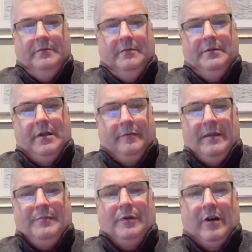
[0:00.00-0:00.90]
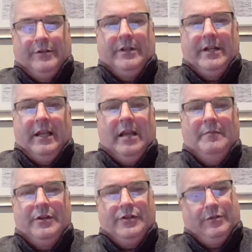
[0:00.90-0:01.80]
young people are today, how
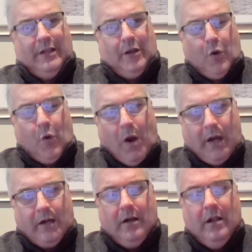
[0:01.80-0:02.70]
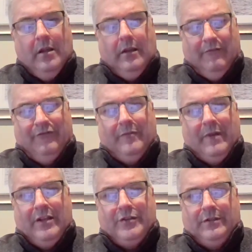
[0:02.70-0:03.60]
much they acquire
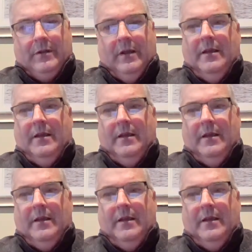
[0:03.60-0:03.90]
information.